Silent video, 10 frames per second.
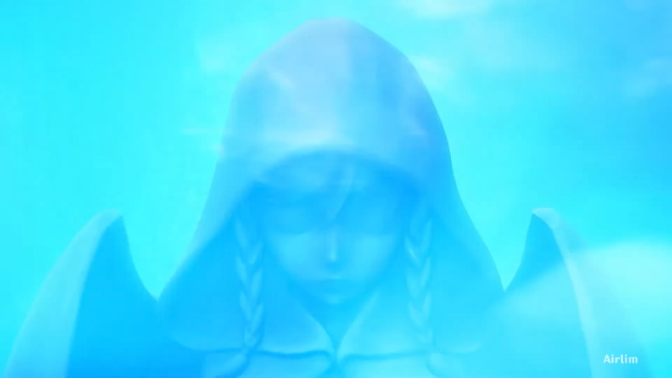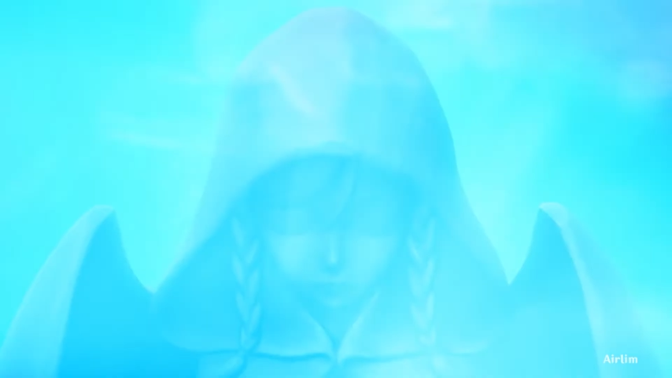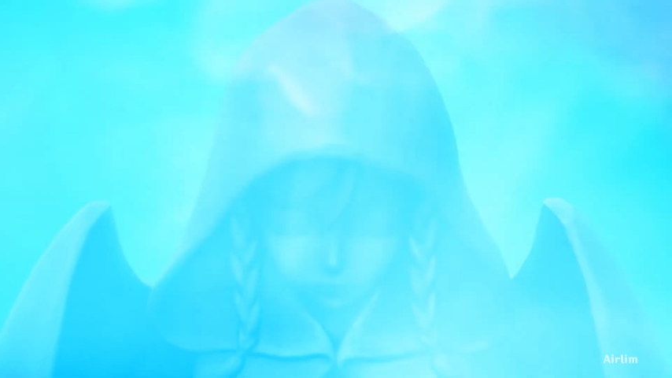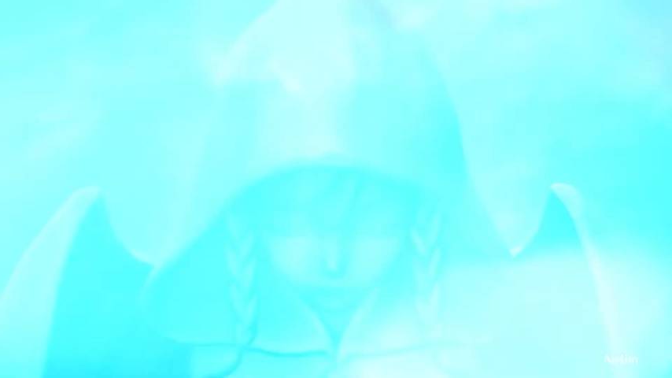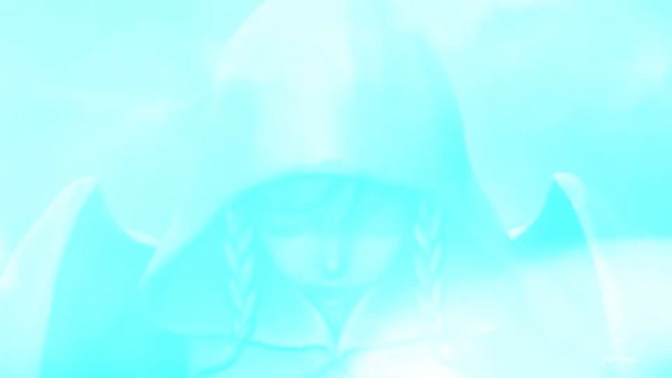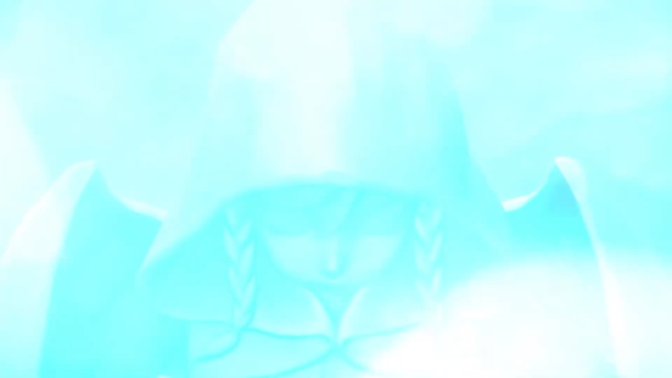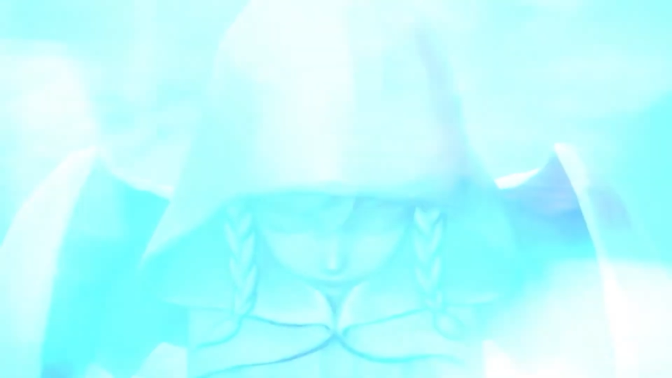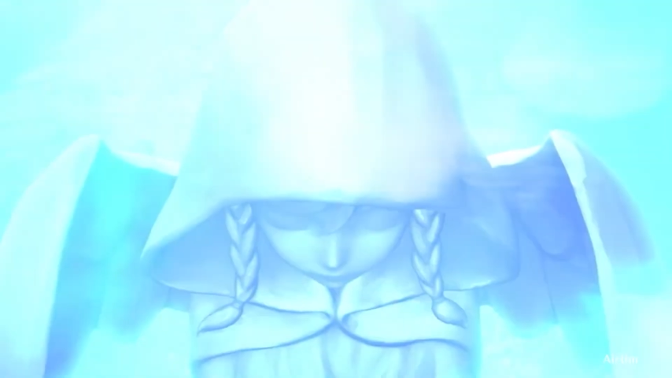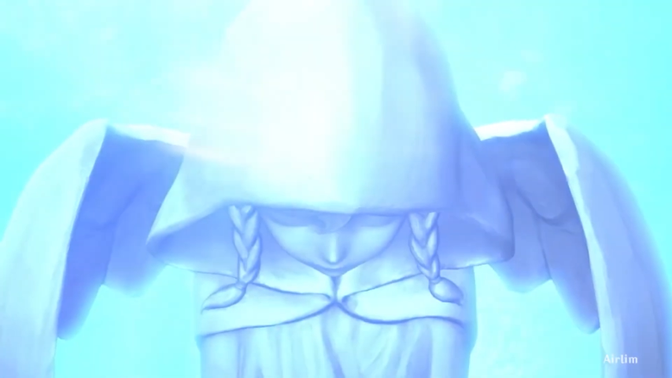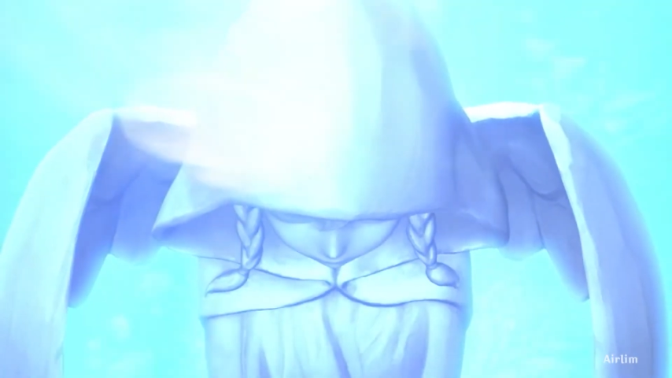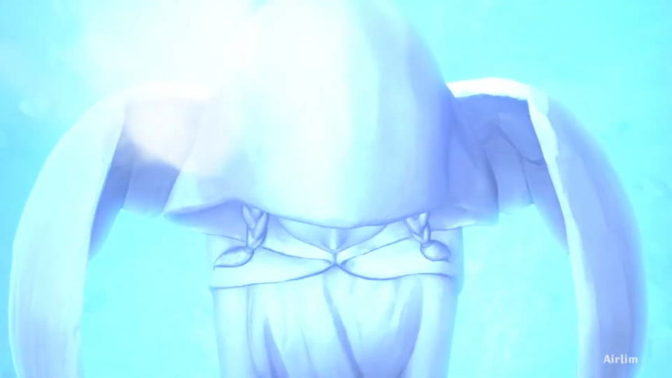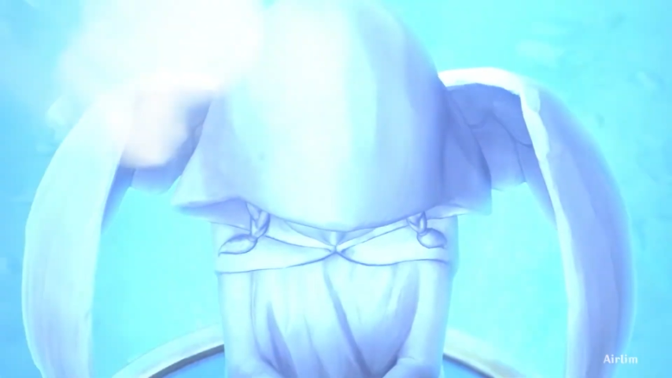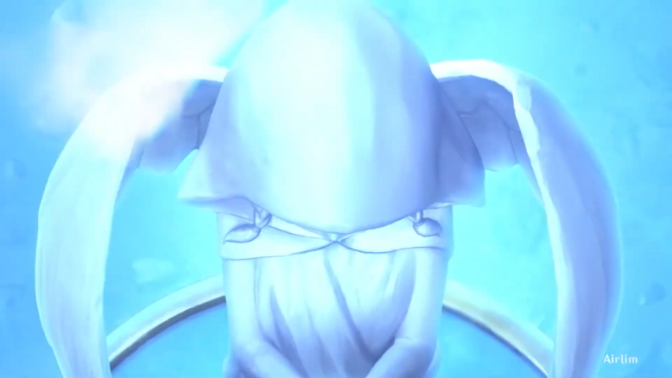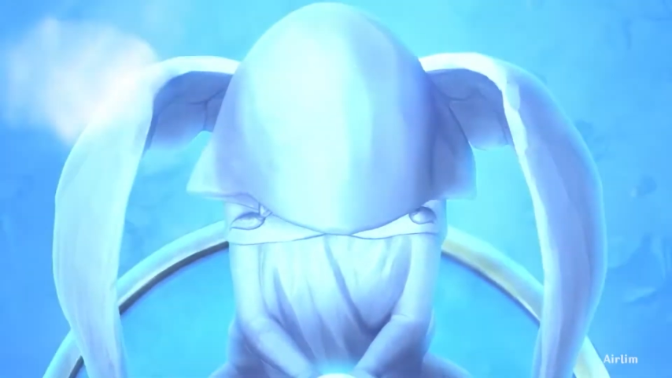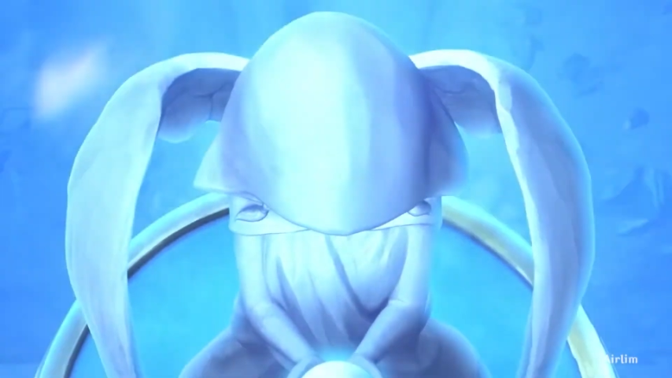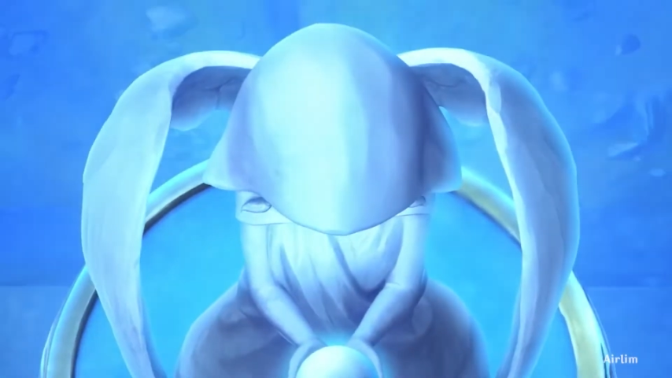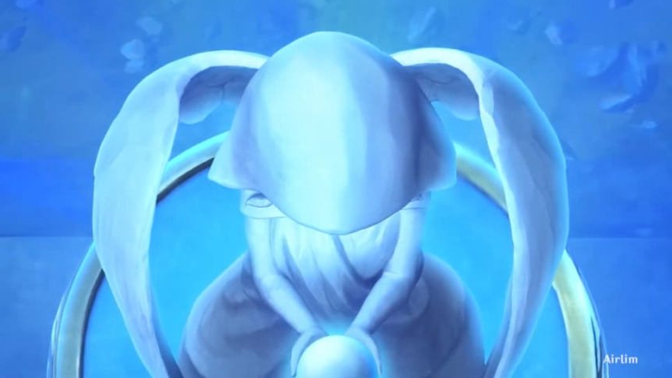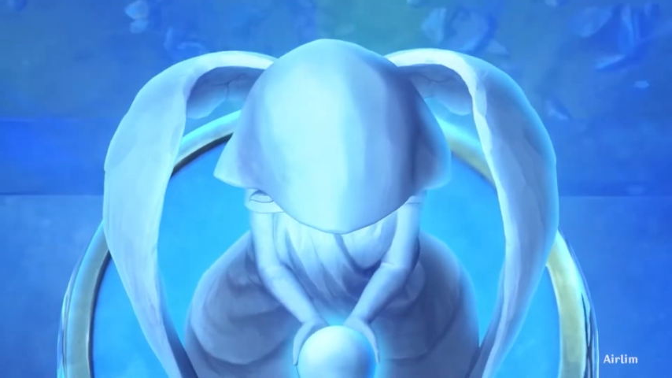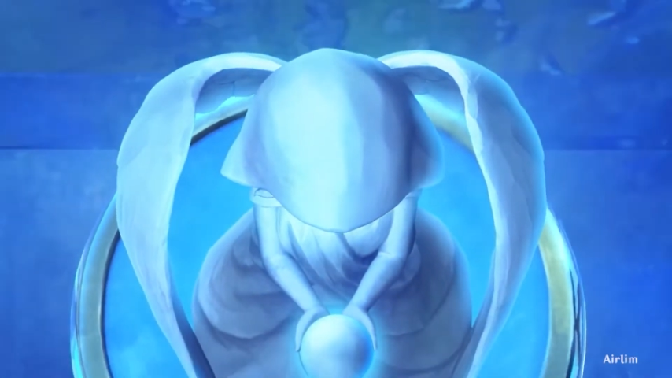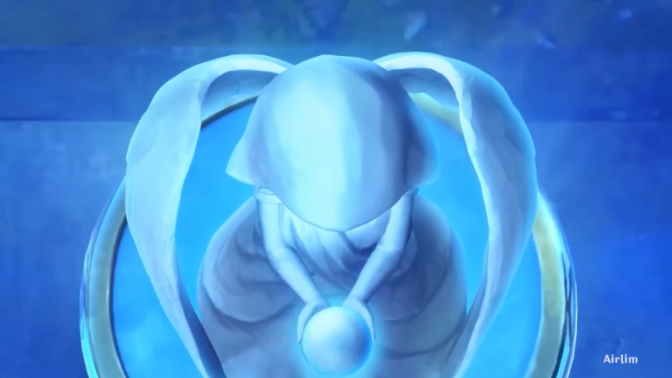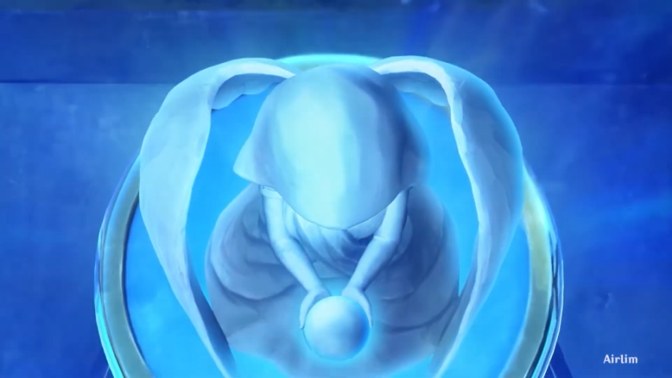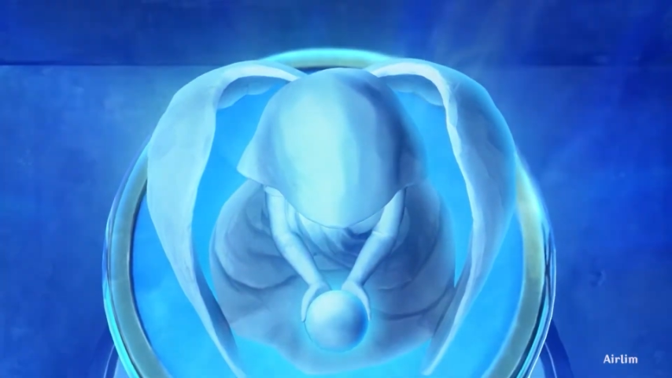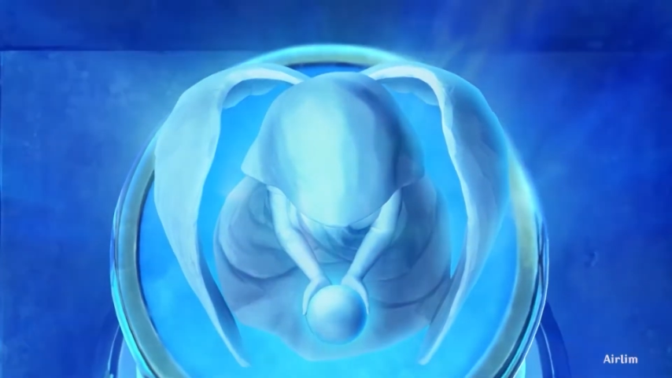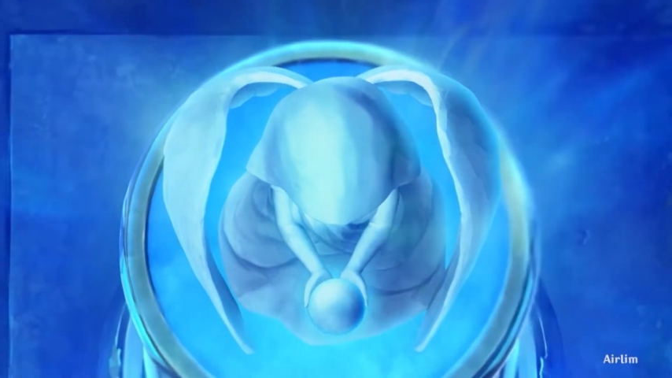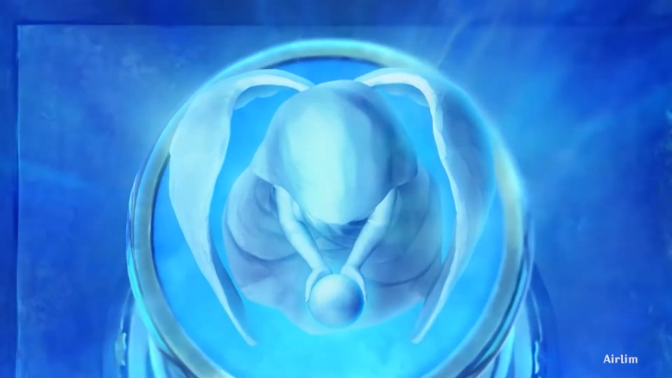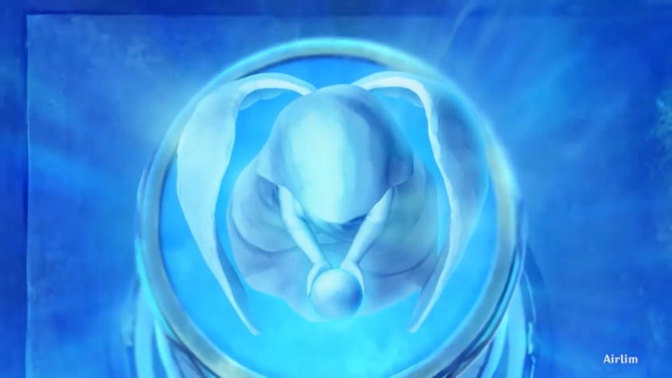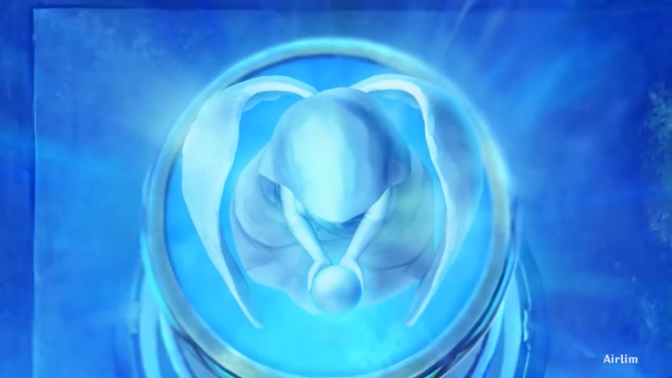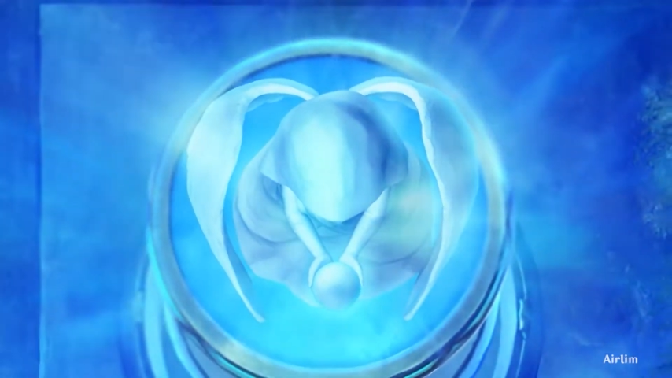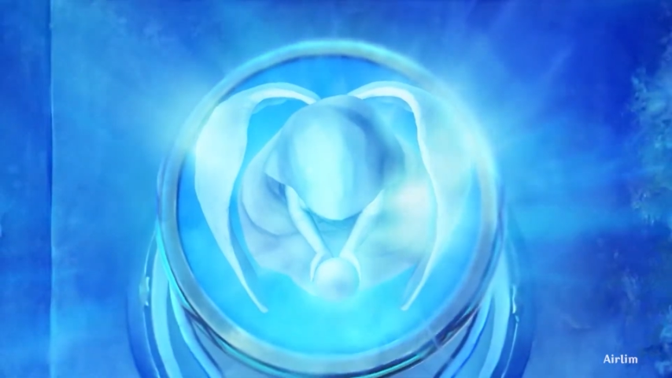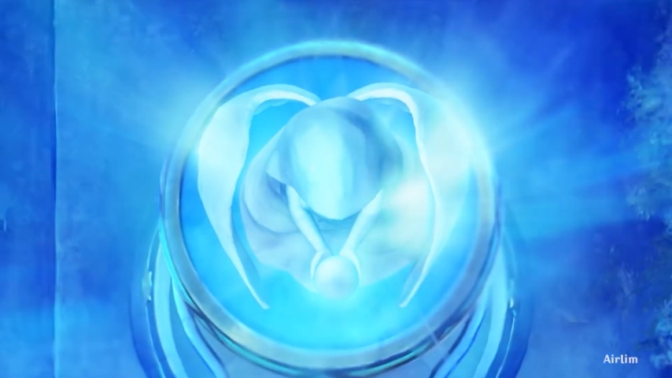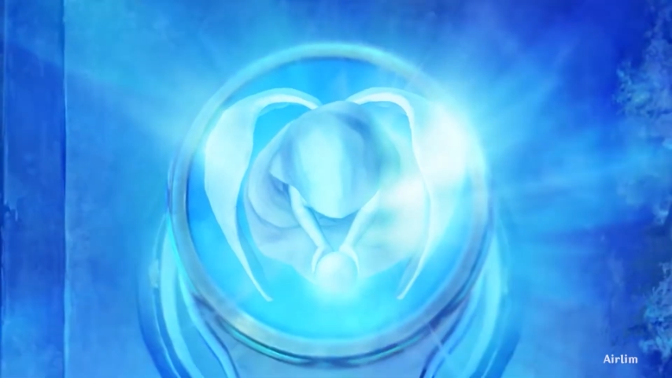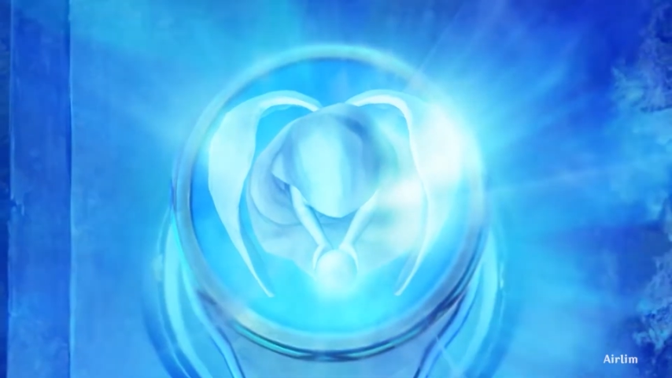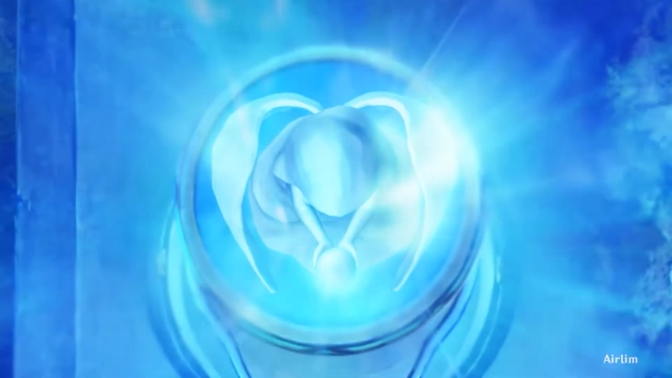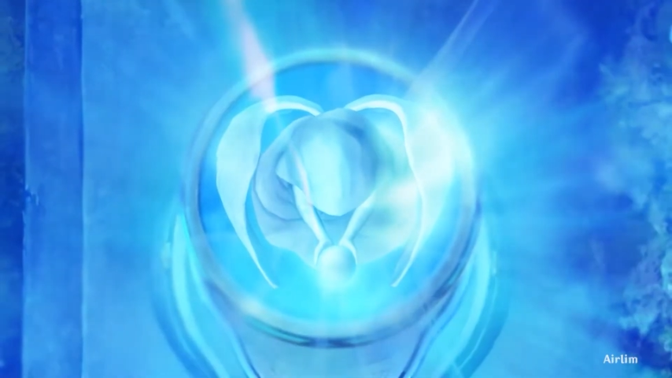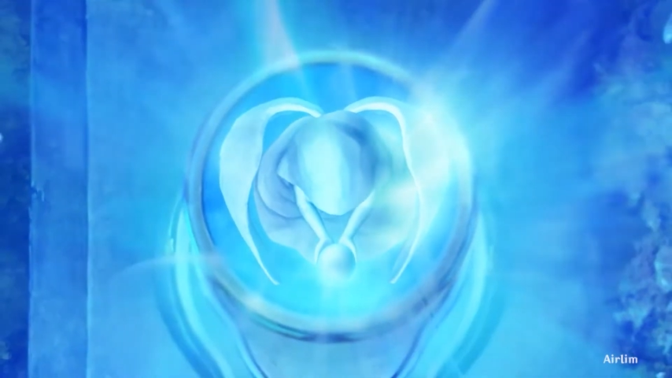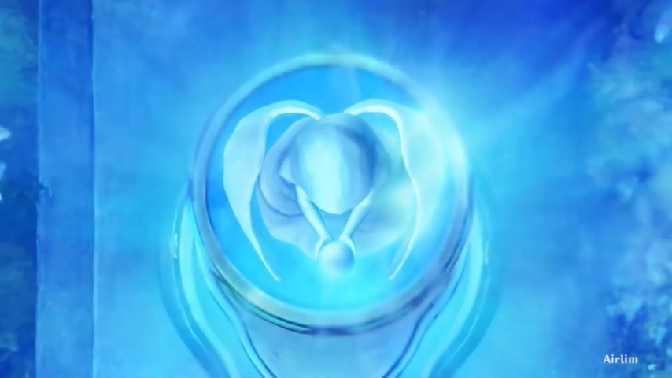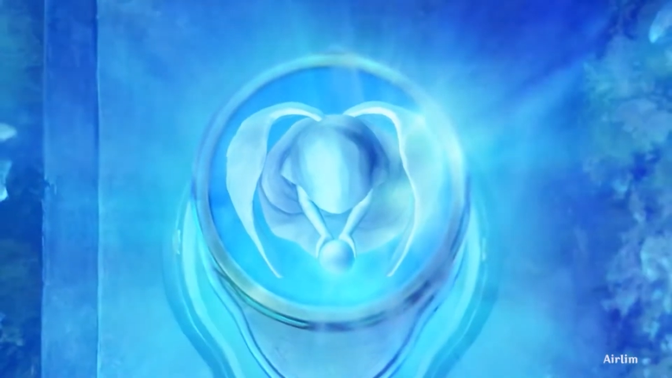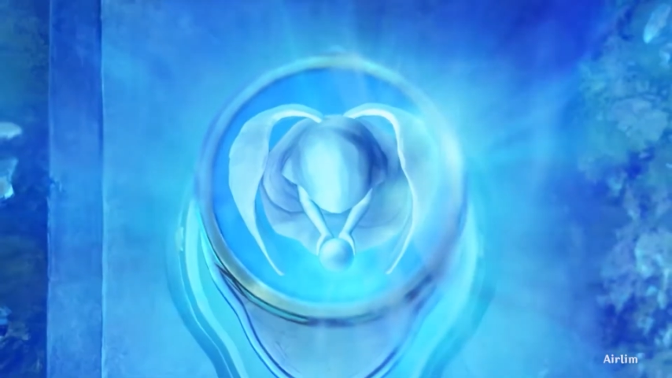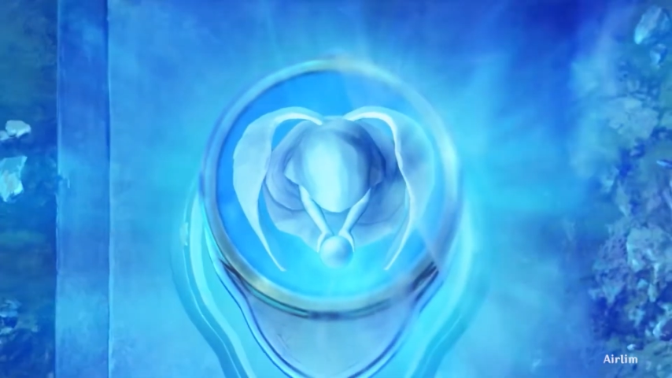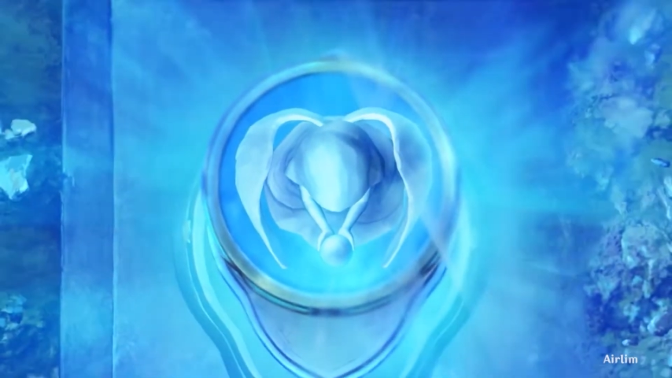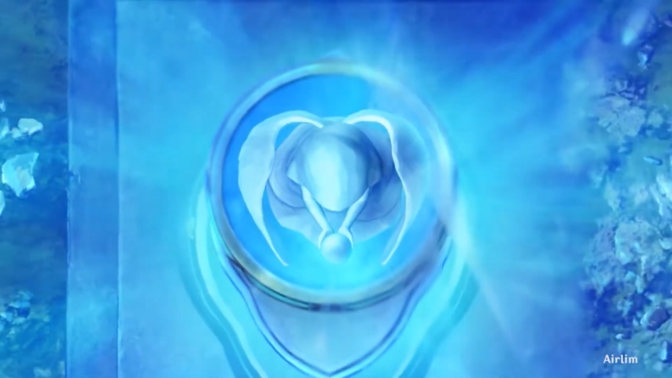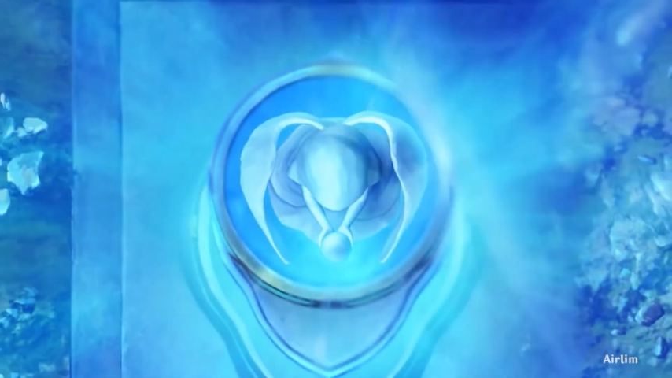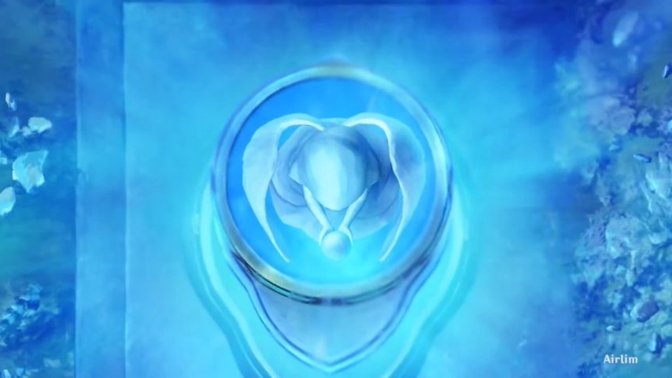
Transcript: No face is visible, so there are no lips to read.